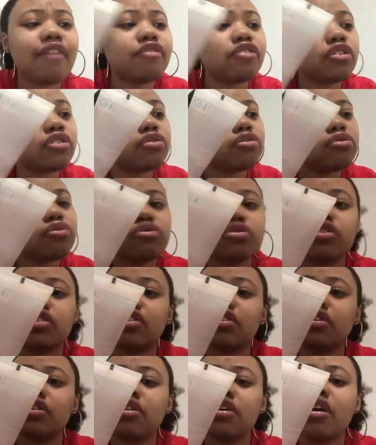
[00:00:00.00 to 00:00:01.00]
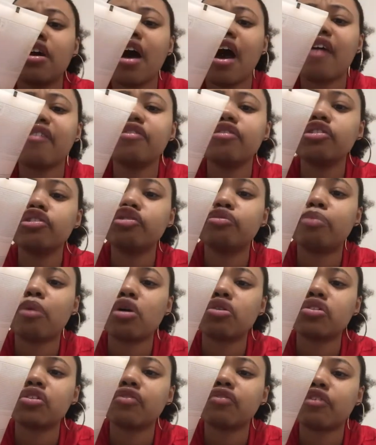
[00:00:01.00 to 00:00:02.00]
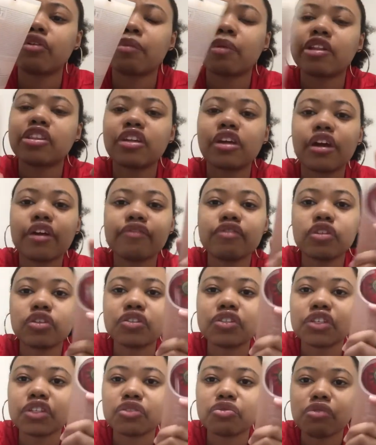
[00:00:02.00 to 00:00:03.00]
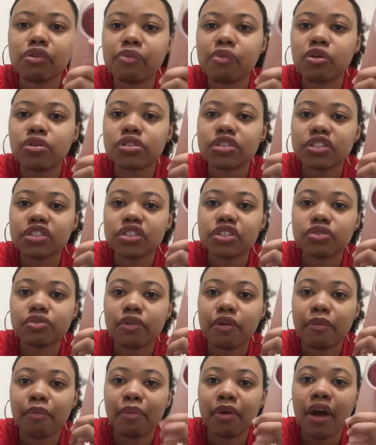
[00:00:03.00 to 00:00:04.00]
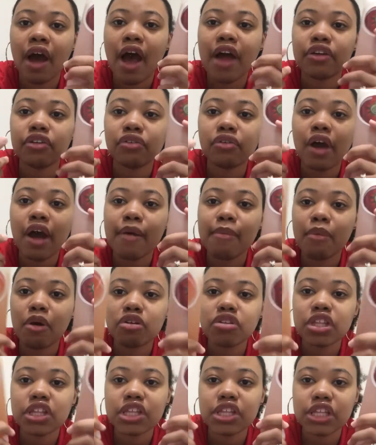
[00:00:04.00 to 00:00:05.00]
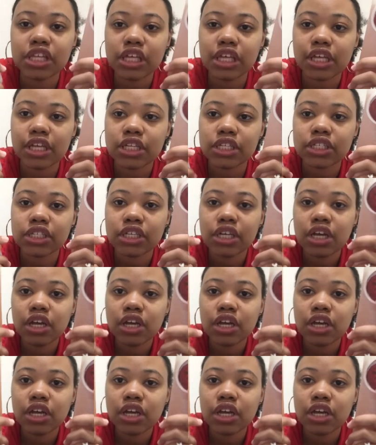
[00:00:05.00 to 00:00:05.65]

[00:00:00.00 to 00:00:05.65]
used both of them. I think I've used this one more than this one, but I do have both of these.